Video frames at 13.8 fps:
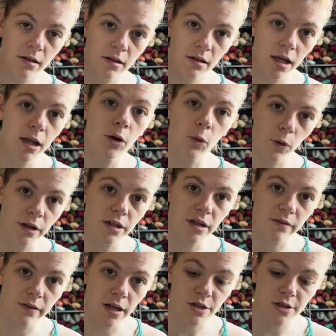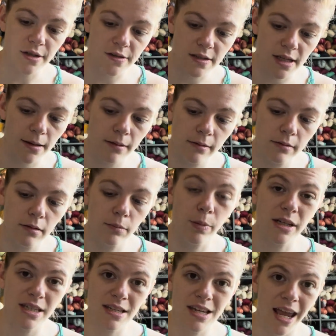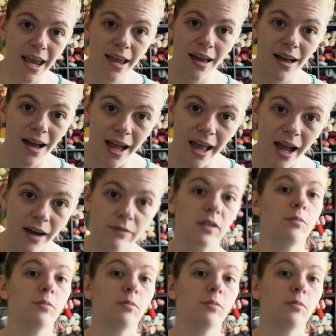in order to finish this tee. But today I have the